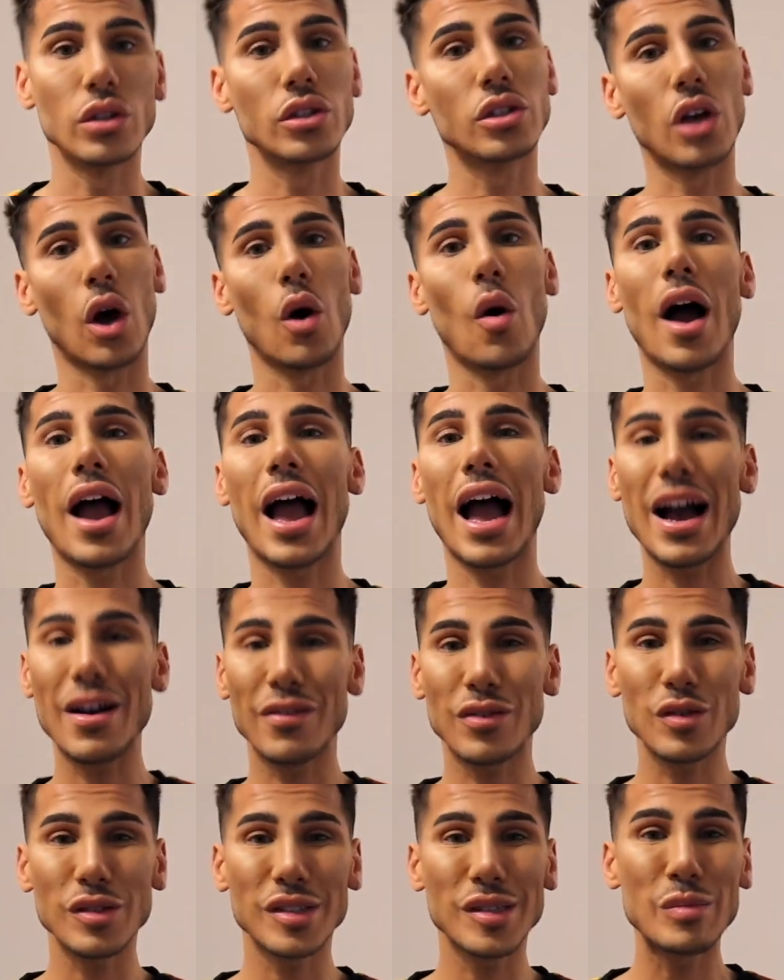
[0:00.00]
So I
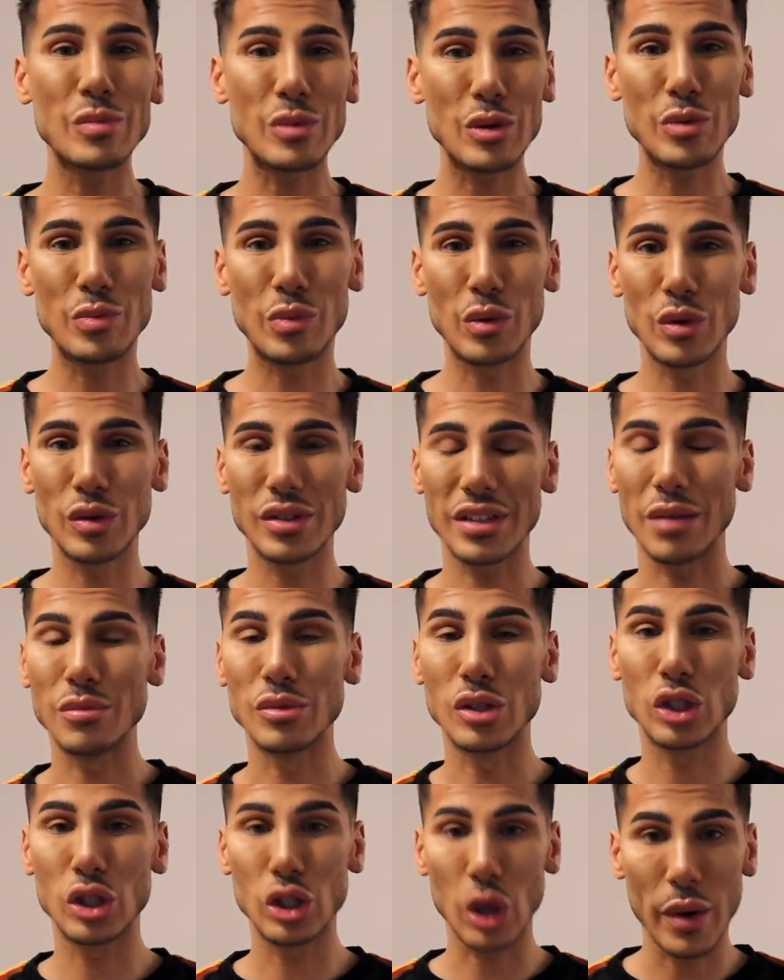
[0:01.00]
have got some mood boards that I'm
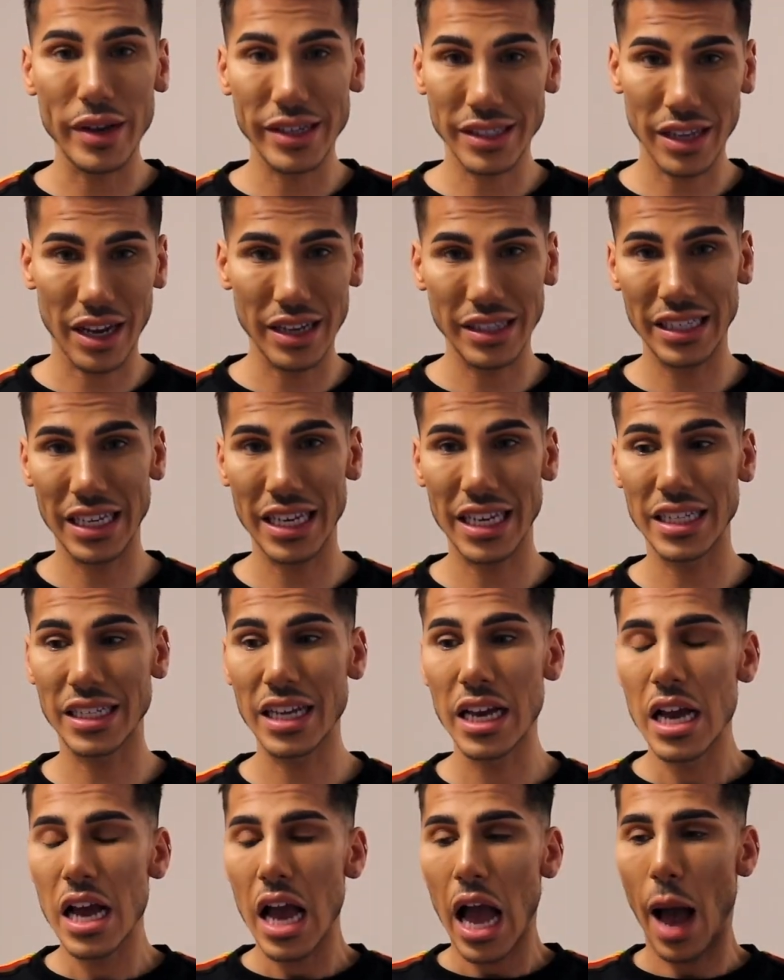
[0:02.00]
so excited
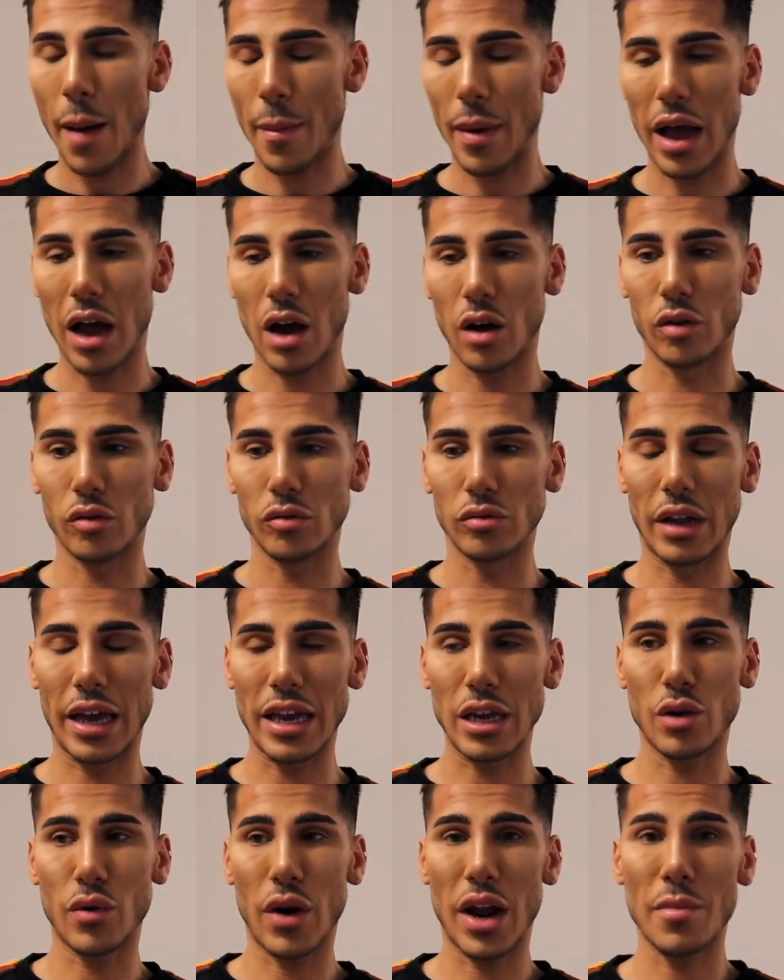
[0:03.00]
about,
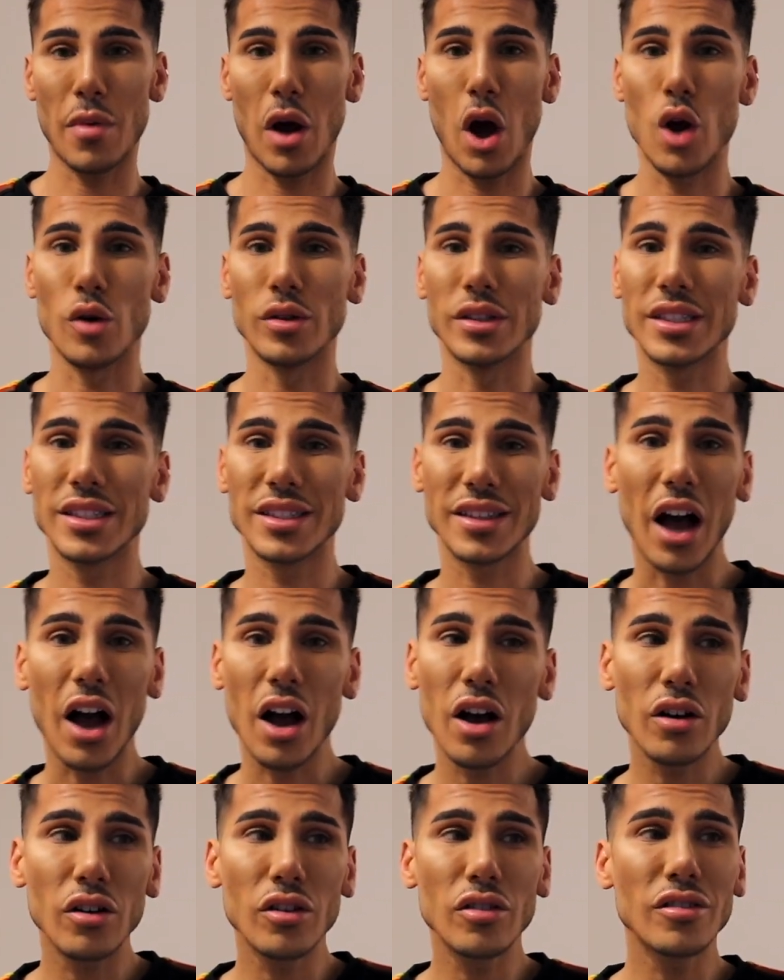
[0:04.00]
like creating my own
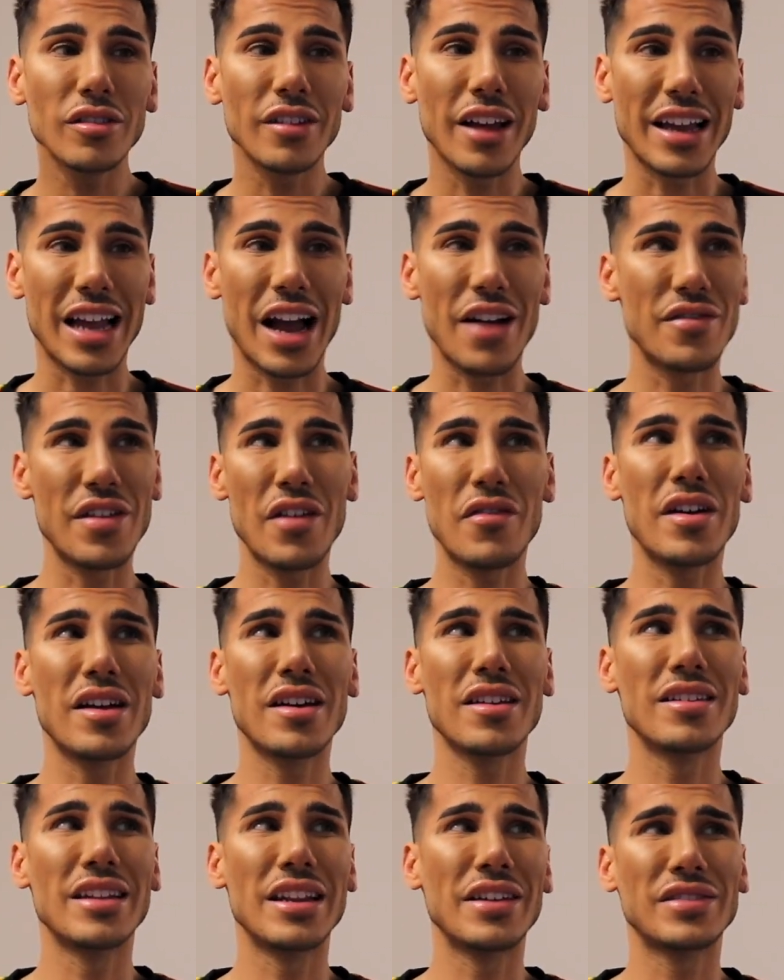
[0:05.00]
style. Like I've
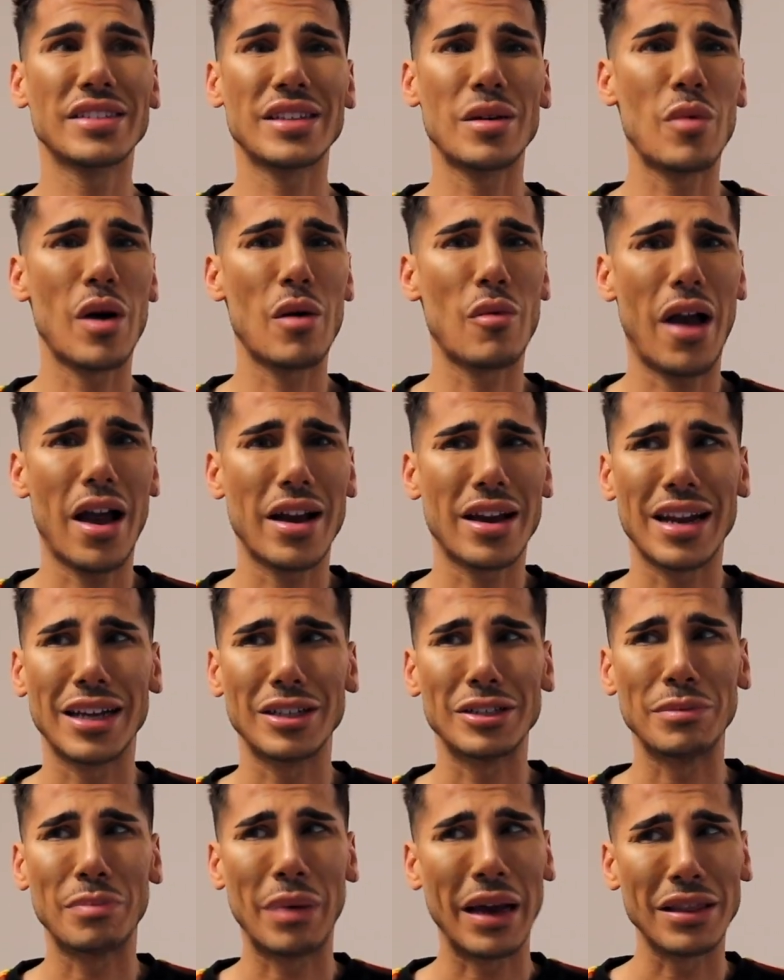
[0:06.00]
never lived somewhere where I can
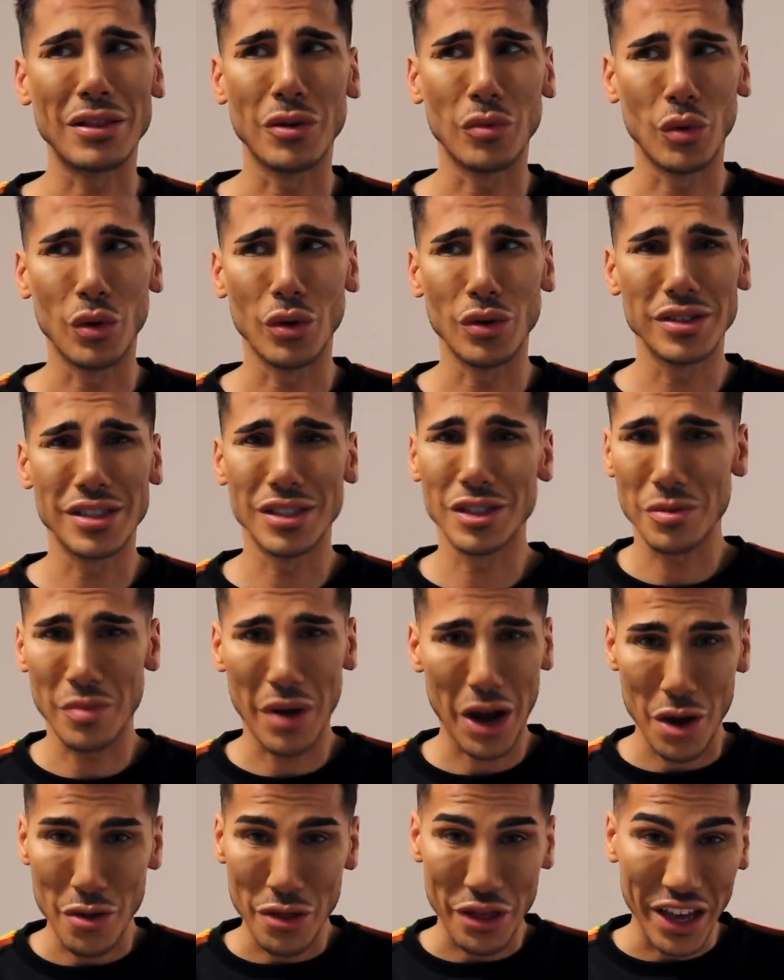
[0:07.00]
actually paint the walls and do
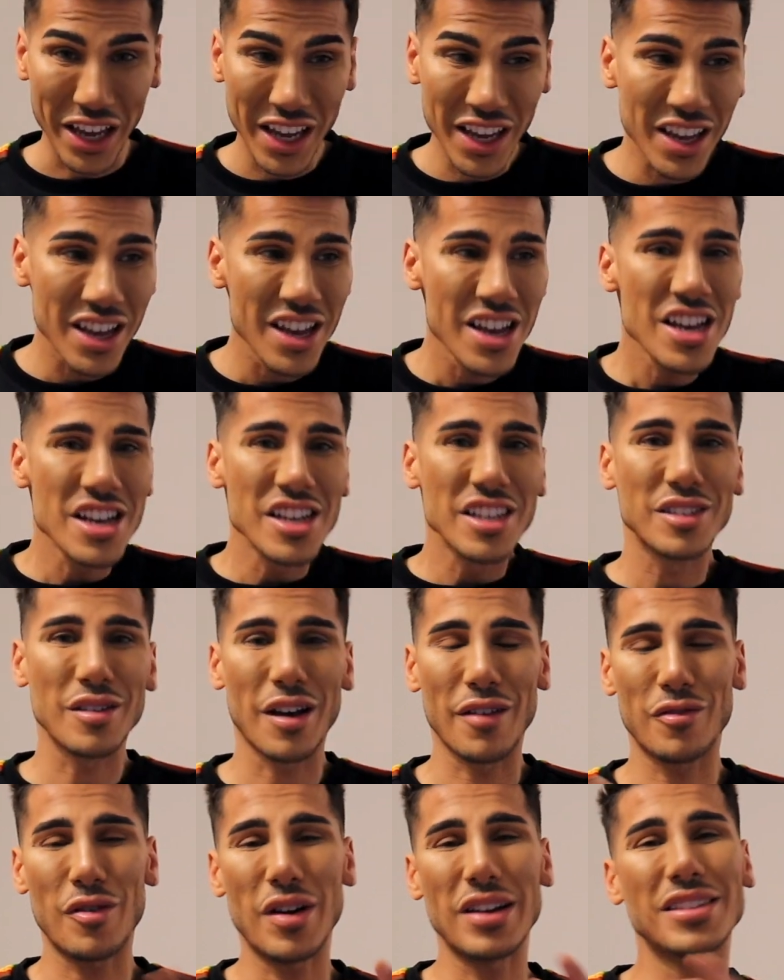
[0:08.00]
my own thing.
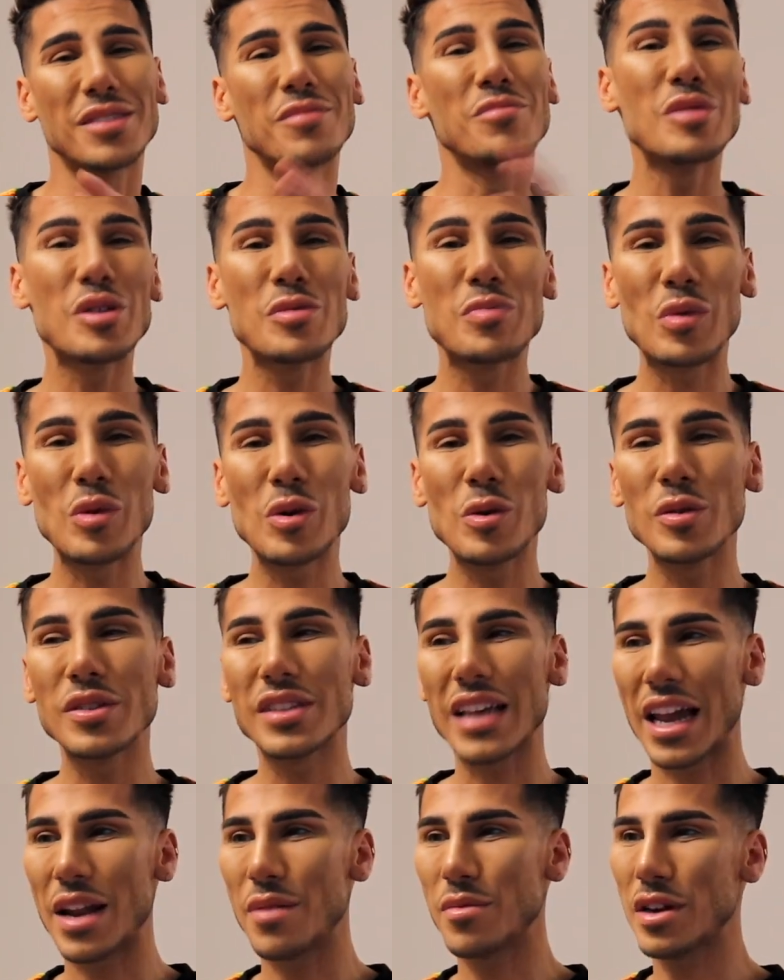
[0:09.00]
So I've created some mood
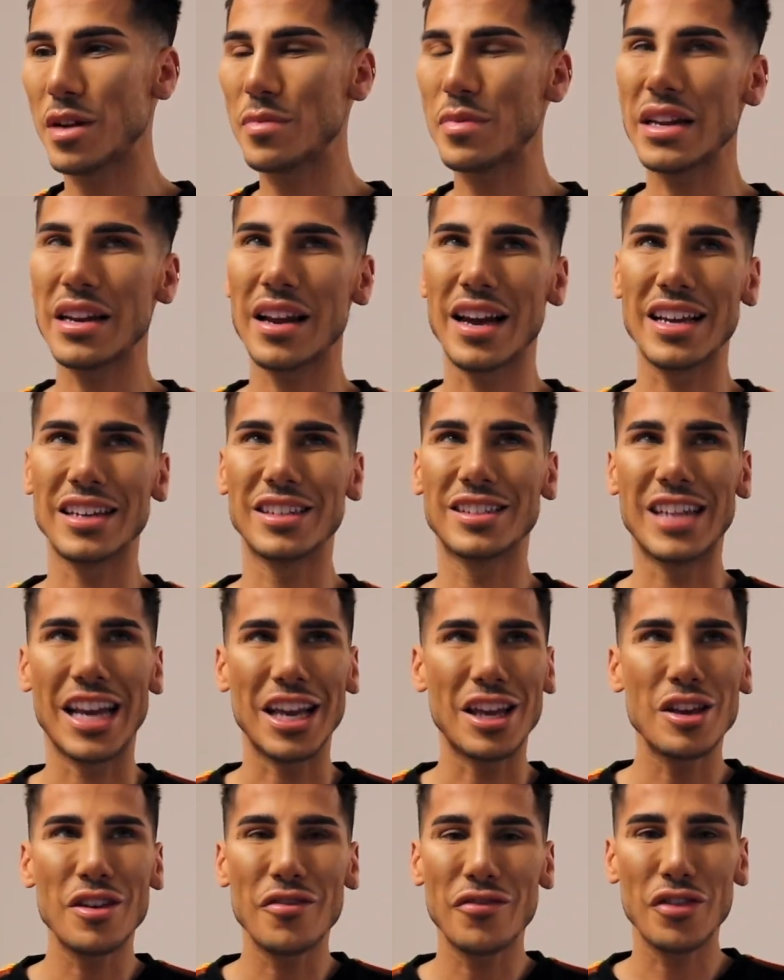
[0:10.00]
boards and I'm going to be like
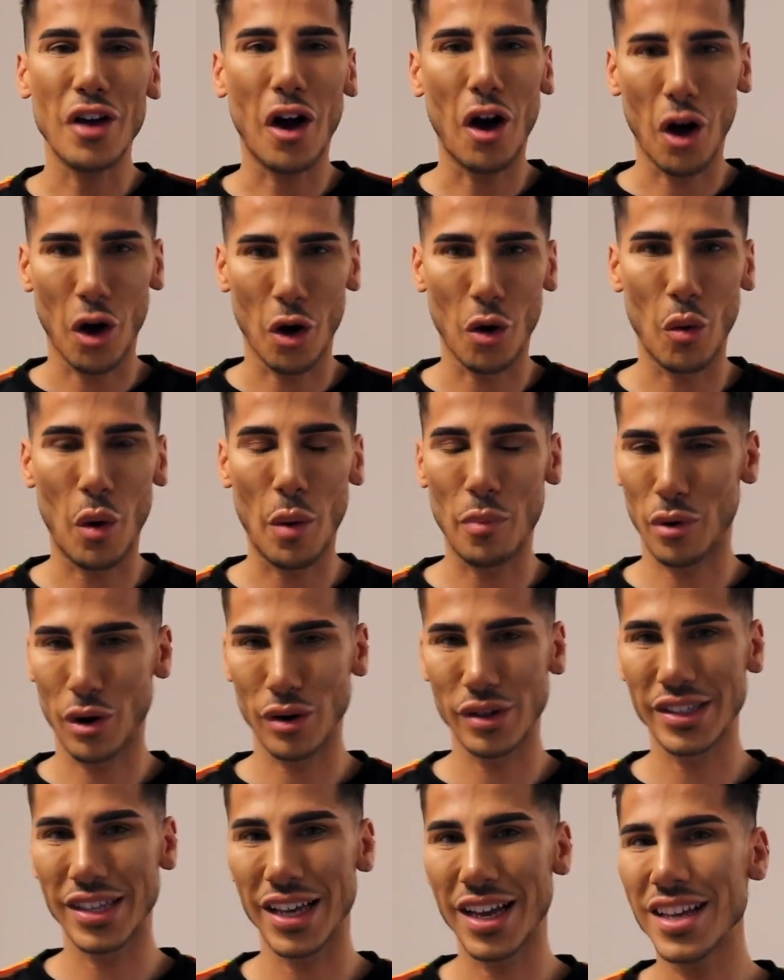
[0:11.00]
taking you through the whole
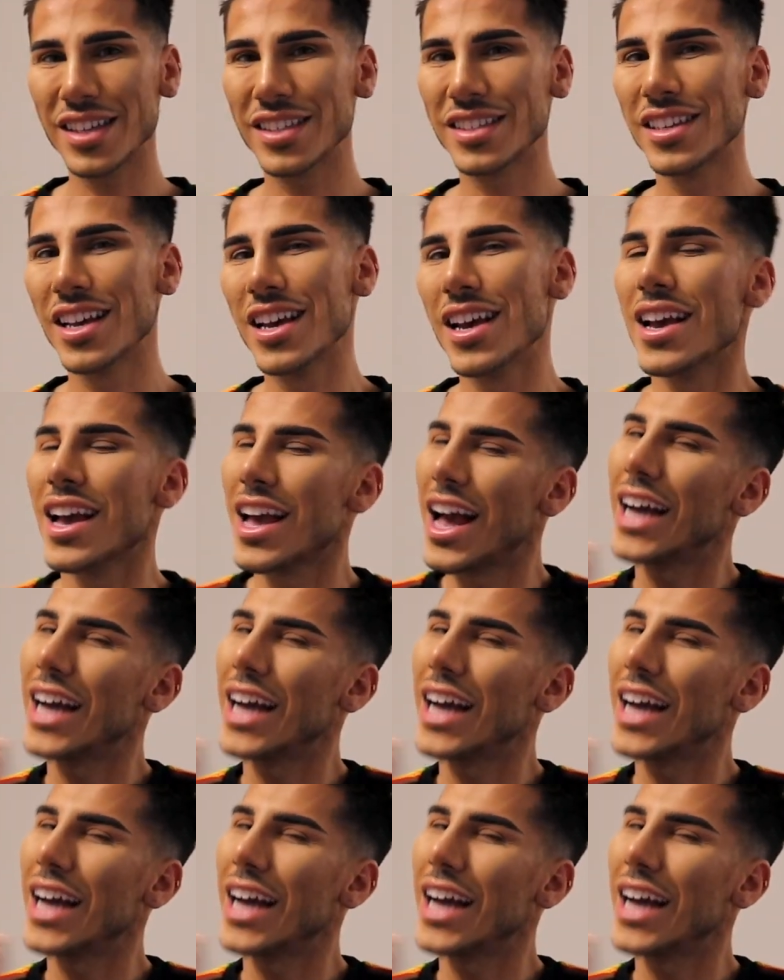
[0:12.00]
process.